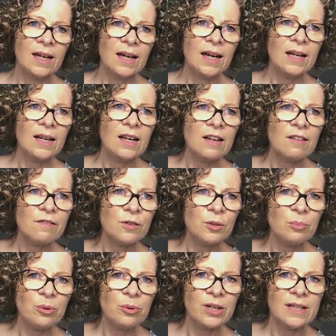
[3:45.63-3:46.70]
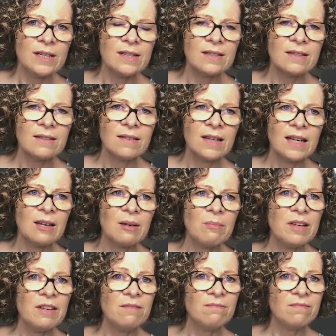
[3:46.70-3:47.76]
And like footprints, they can
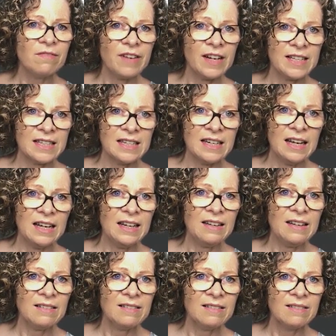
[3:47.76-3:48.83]
be fascinating,